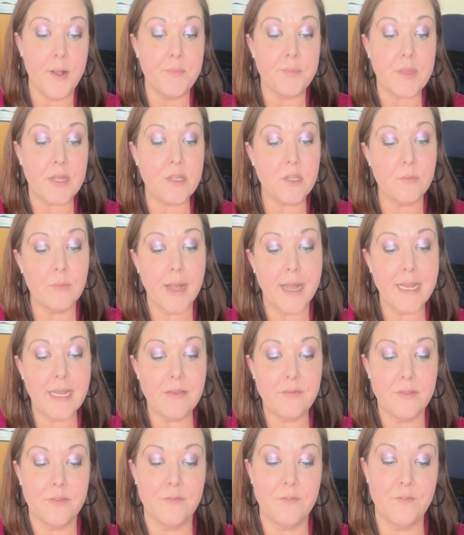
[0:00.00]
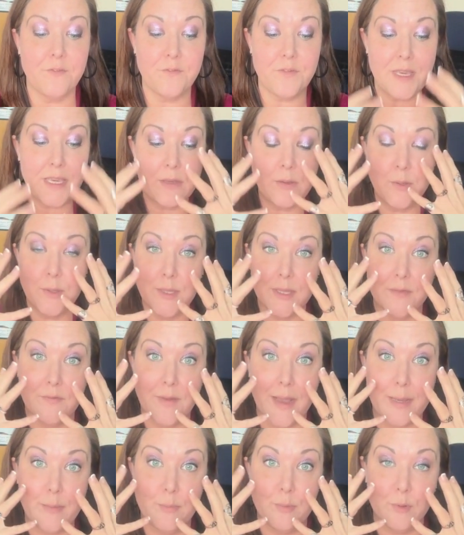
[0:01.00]
and you might even feel the
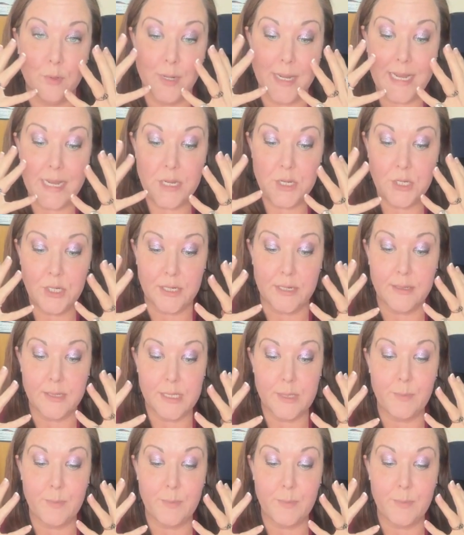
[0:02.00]
vibrations